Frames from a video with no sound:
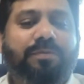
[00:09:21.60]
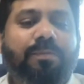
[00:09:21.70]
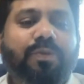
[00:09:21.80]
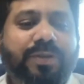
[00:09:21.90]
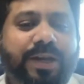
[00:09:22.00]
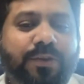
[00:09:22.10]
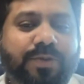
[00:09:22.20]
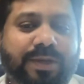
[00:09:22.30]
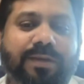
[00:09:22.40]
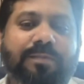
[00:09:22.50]
Post that, you
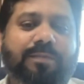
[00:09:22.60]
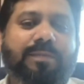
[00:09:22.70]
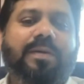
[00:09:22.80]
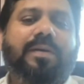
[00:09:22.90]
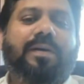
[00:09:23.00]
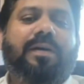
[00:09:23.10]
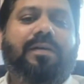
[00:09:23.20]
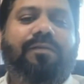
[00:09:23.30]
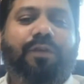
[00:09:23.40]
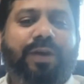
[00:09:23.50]
see
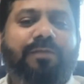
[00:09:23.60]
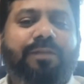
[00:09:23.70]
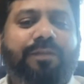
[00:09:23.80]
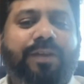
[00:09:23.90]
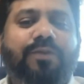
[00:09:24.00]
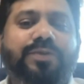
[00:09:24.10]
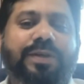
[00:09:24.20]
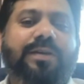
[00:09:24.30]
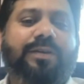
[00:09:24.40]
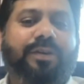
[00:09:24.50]
14, 15, you
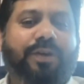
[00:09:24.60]
see a